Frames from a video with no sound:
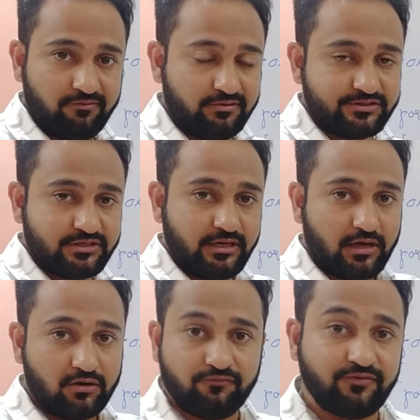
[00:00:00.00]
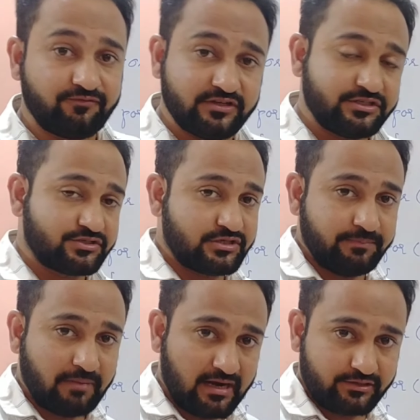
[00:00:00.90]
We will see around
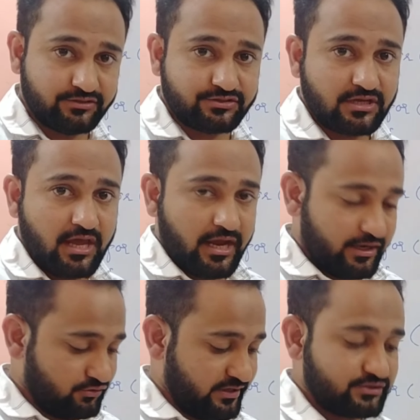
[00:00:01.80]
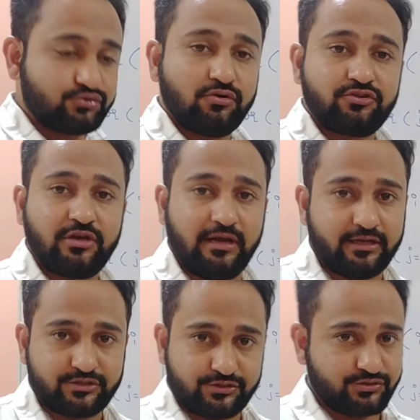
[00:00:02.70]
50-60 patterns into next 2 or 3
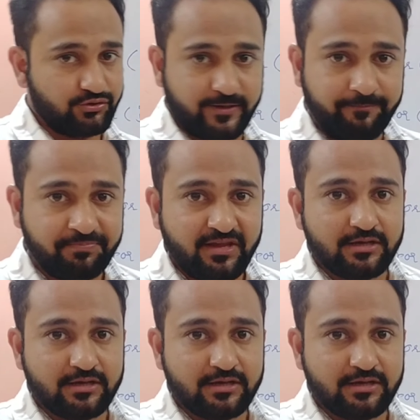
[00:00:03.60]
lectures. Okay.